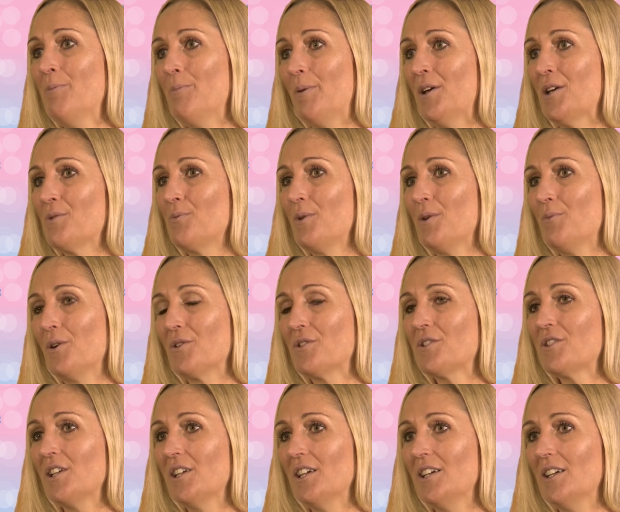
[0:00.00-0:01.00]
because we
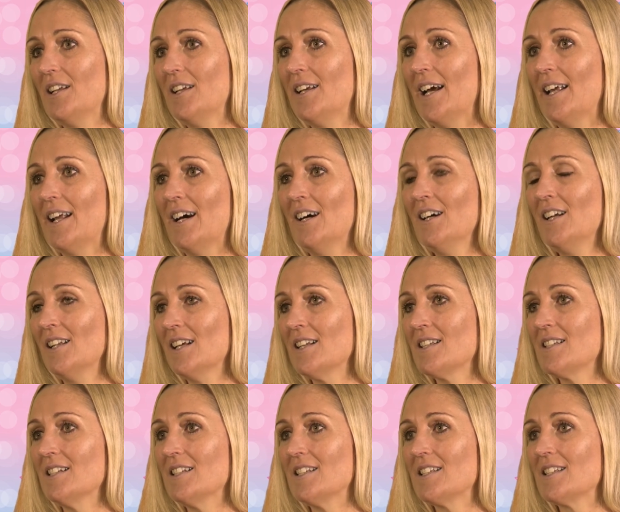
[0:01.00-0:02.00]
want to get our
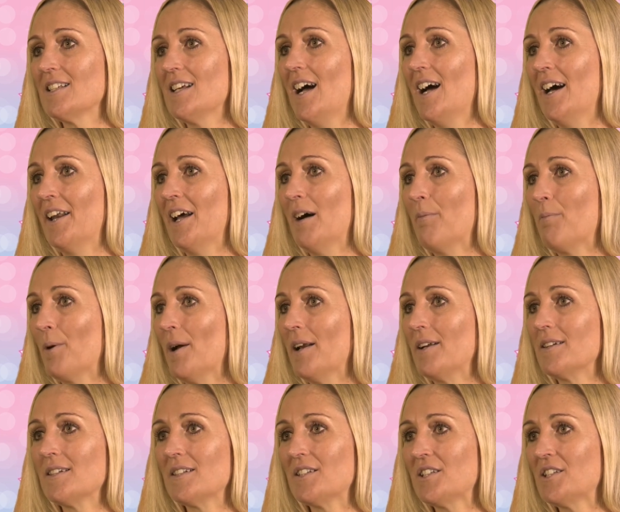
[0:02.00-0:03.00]
classes and our
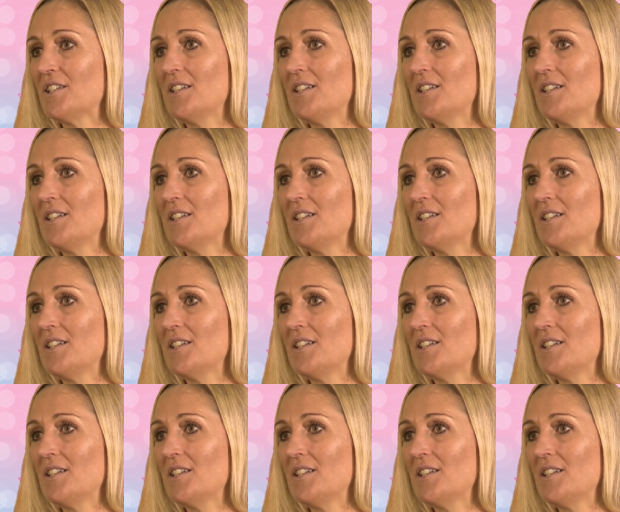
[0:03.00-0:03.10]
brand